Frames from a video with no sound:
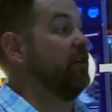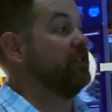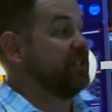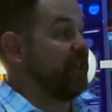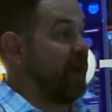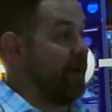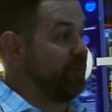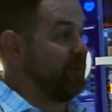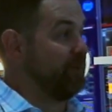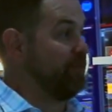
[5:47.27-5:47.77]
as
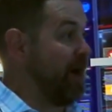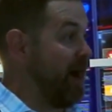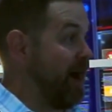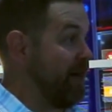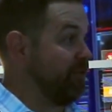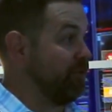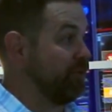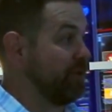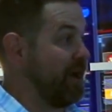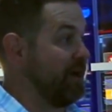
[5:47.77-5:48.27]
Captain
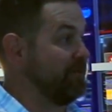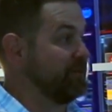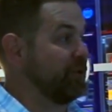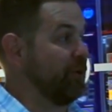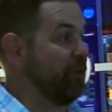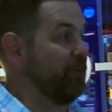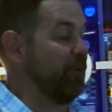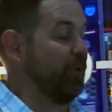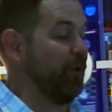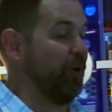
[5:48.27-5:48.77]
Marvel comes
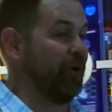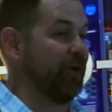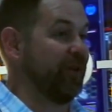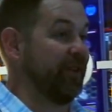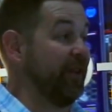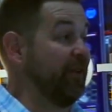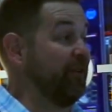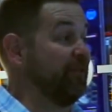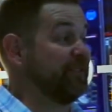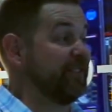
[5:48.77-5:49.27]
on board, and
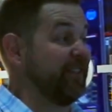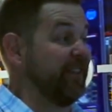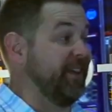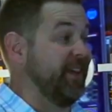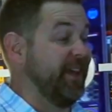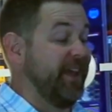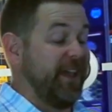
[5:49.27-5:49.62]
then obviously,